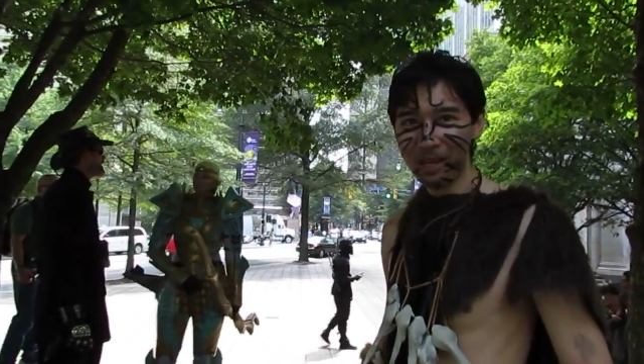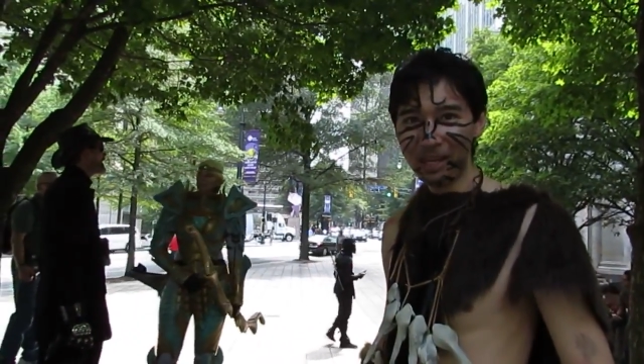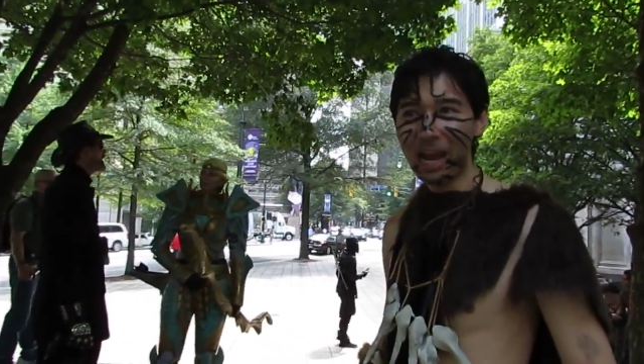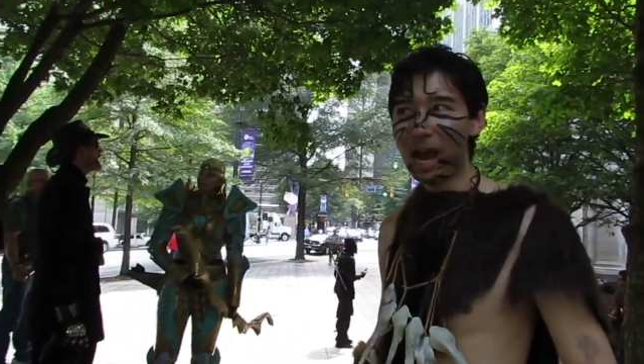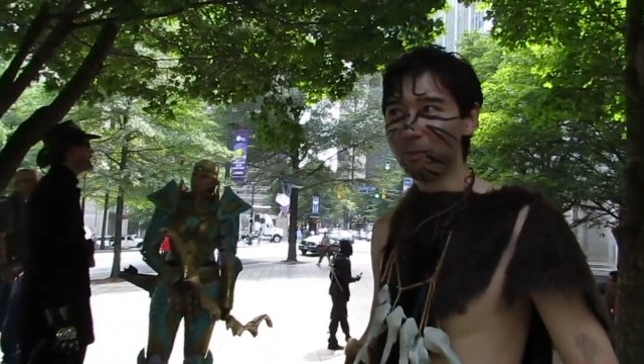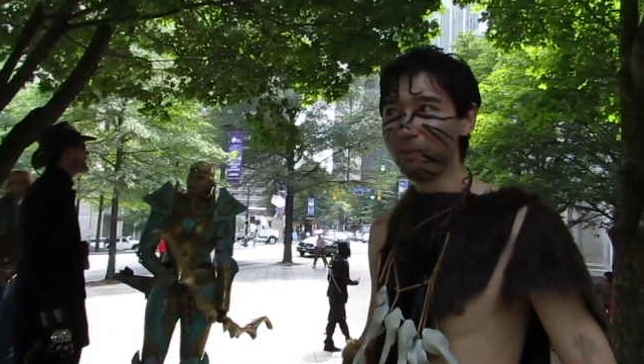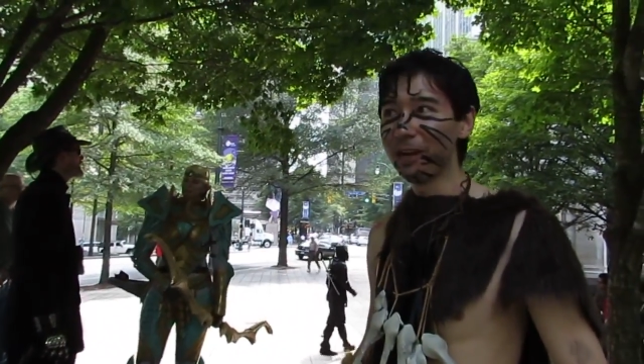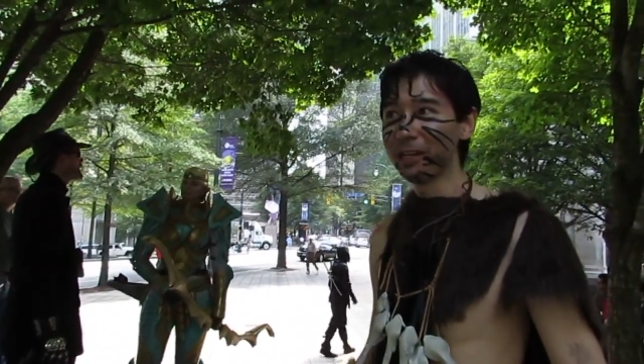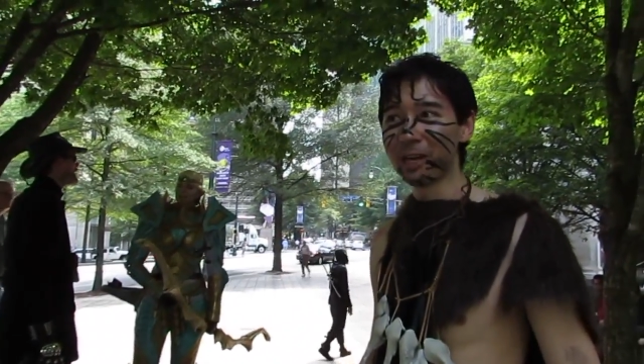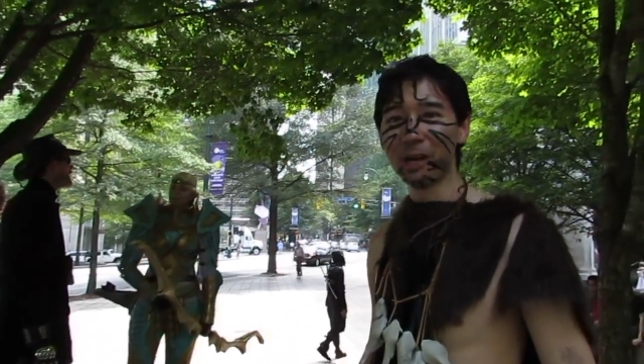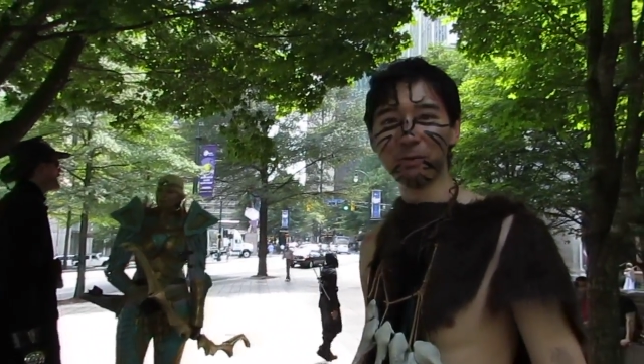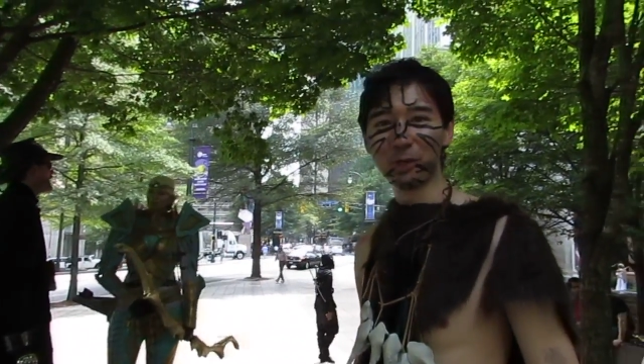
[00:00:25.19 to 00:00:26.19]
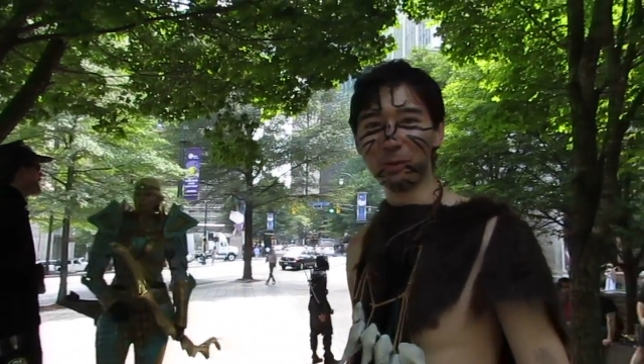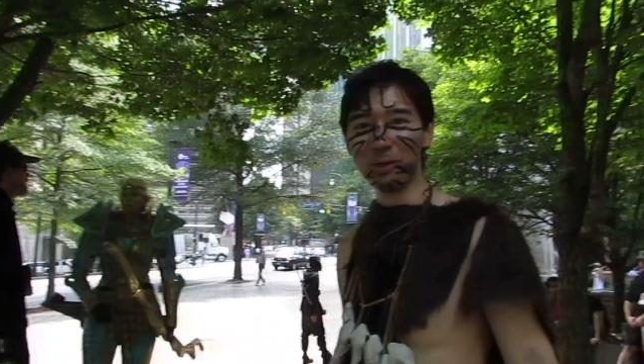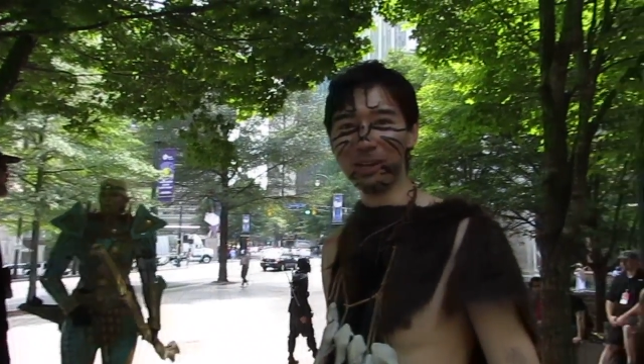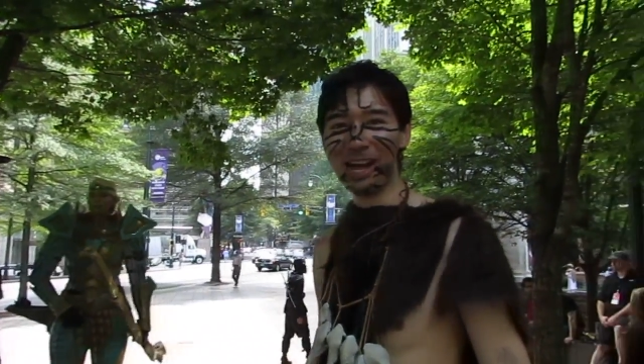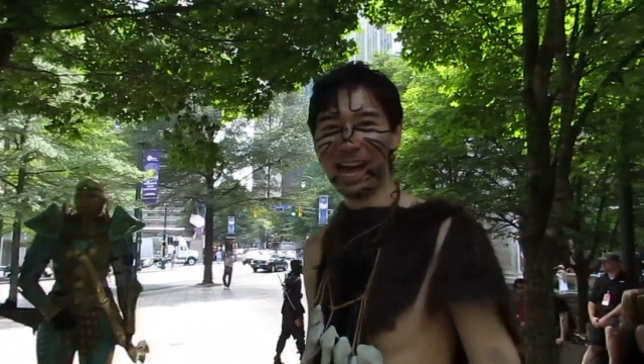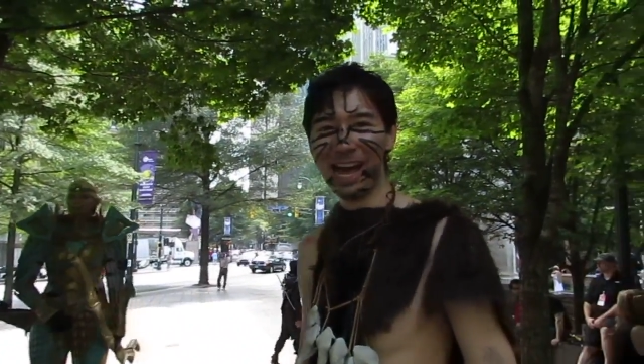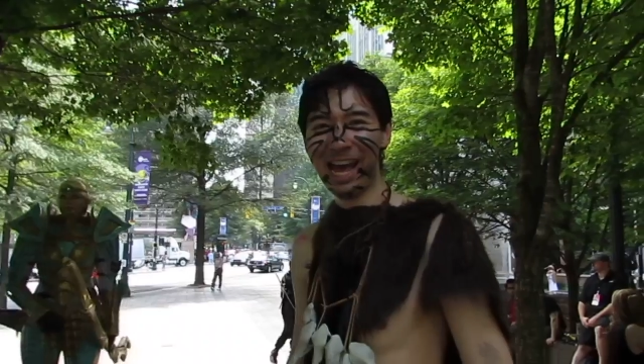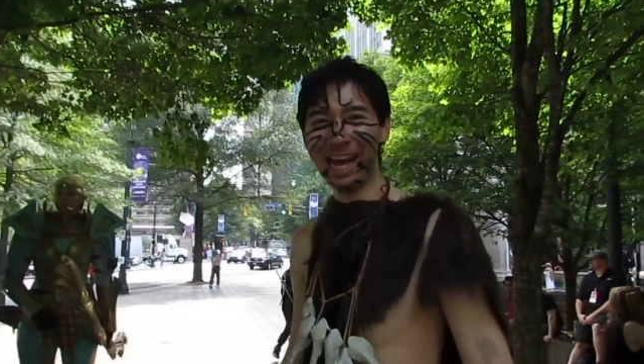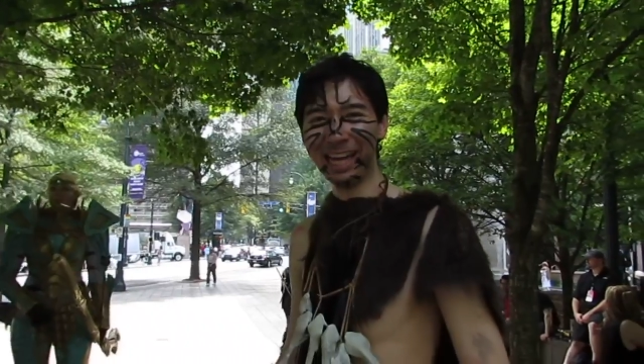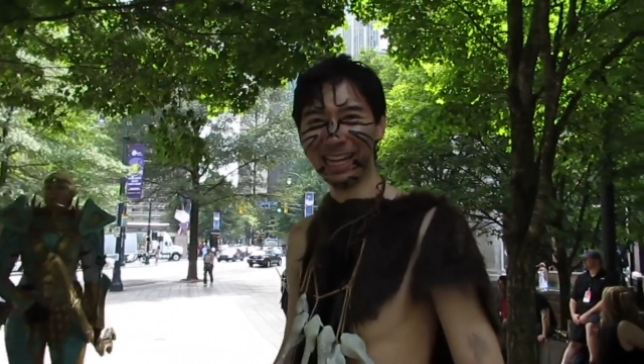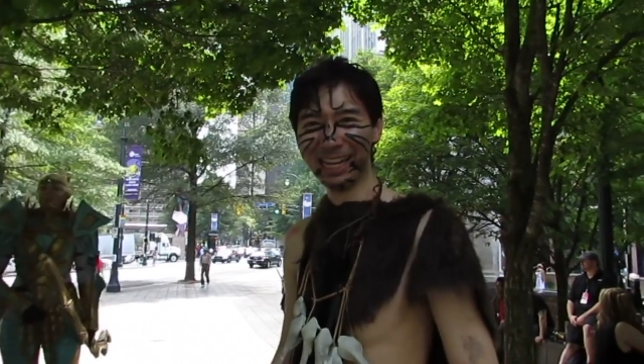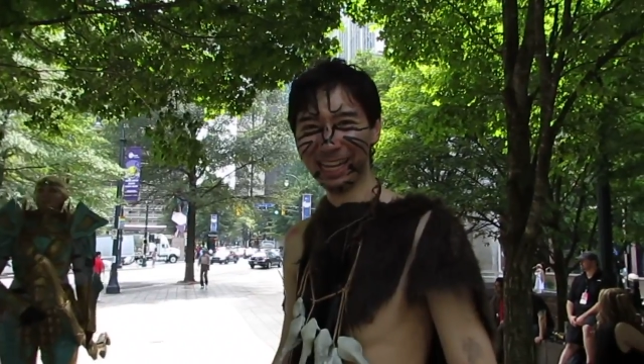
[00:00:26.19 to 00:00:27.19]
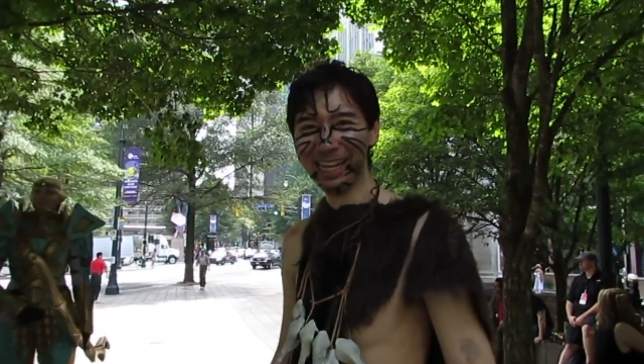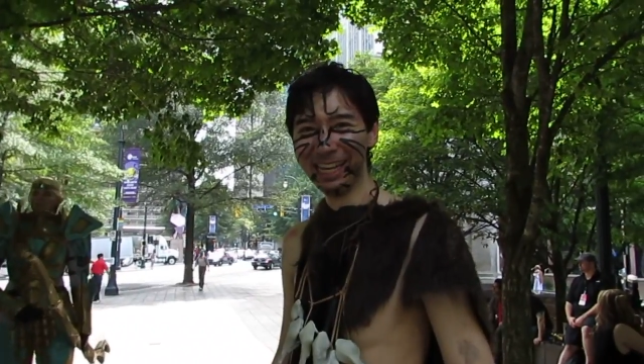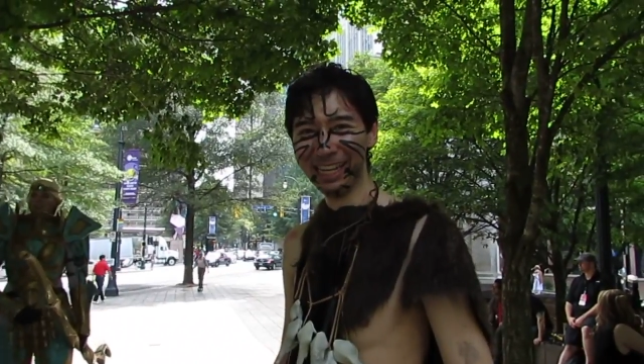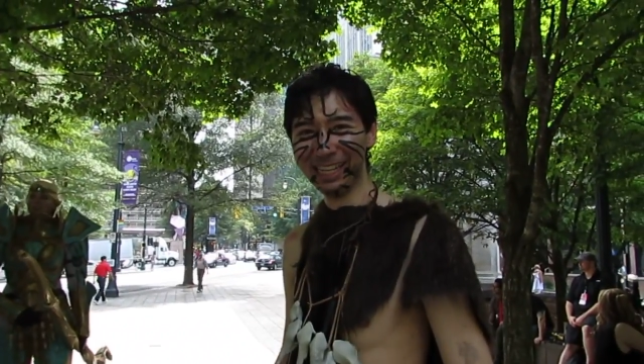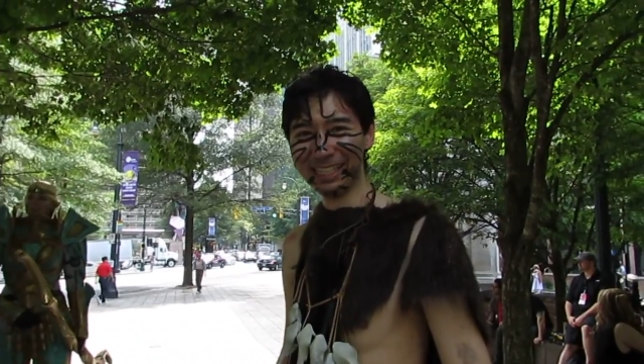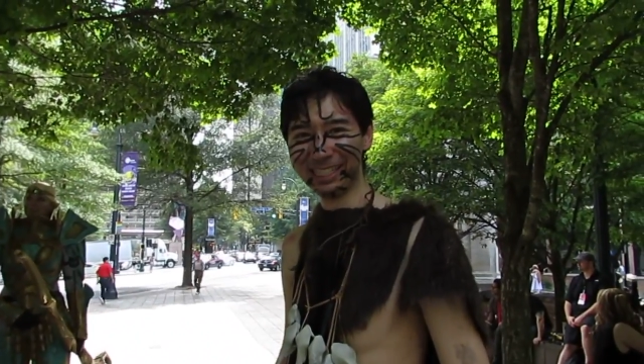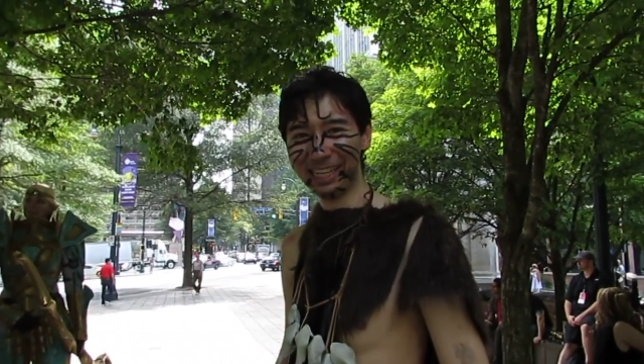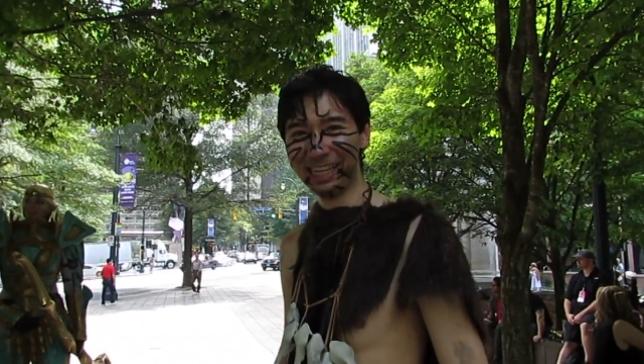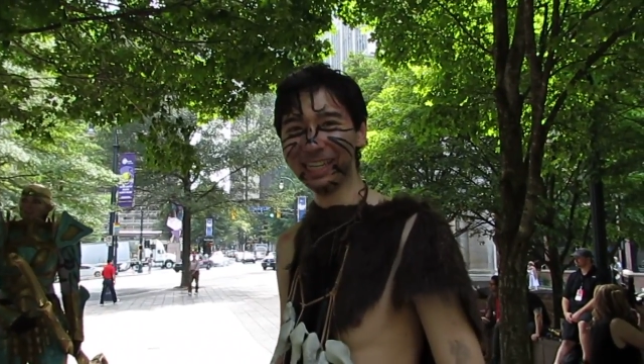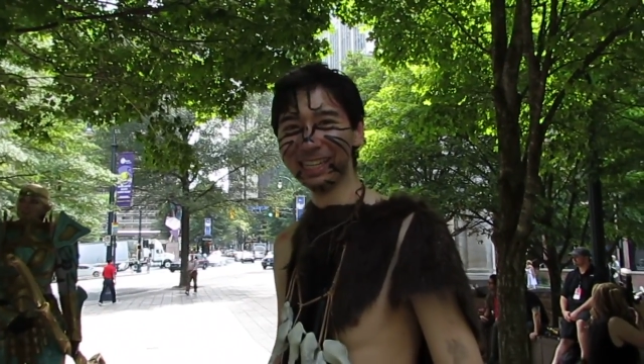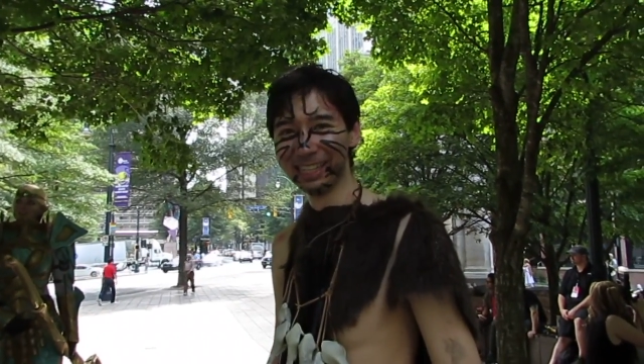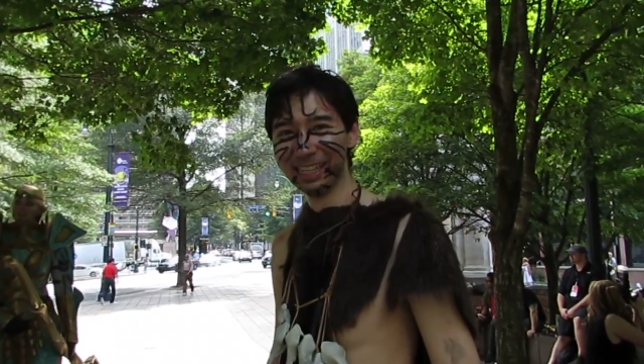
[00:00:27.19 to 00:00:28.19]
yeah, I'm very comfortable. Very comfortable,